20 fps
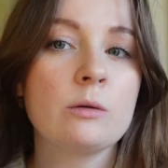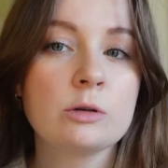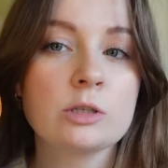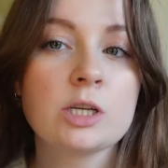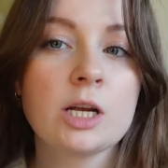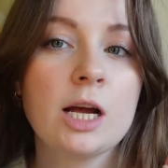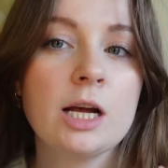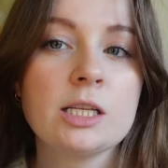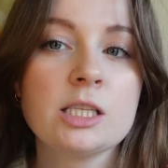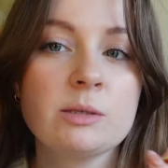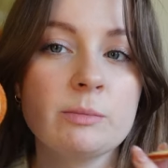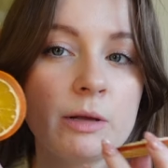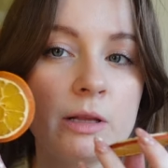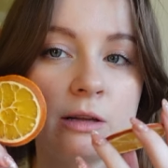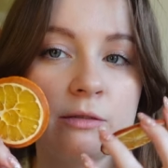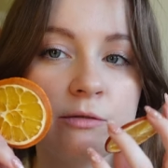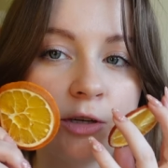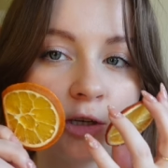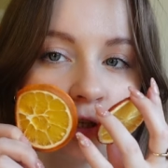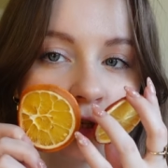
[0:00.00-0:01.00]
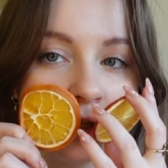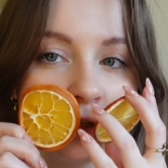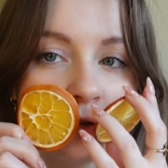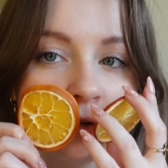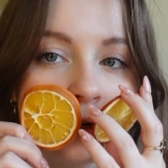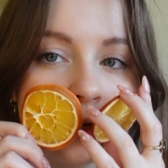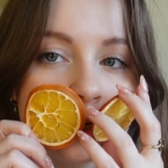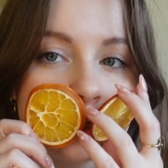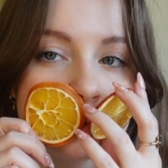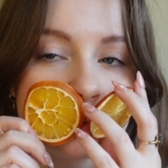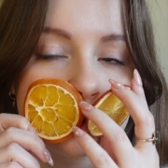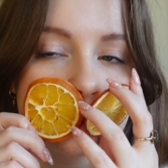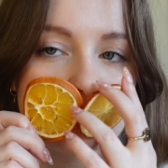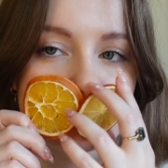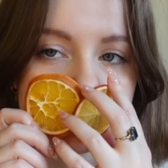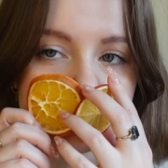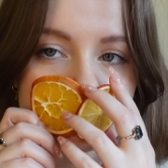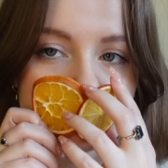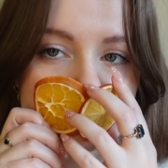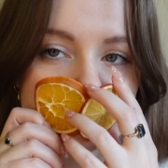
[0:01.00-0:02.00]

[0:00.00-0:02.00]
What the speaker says: wish I had smell-o-vision, you guys, because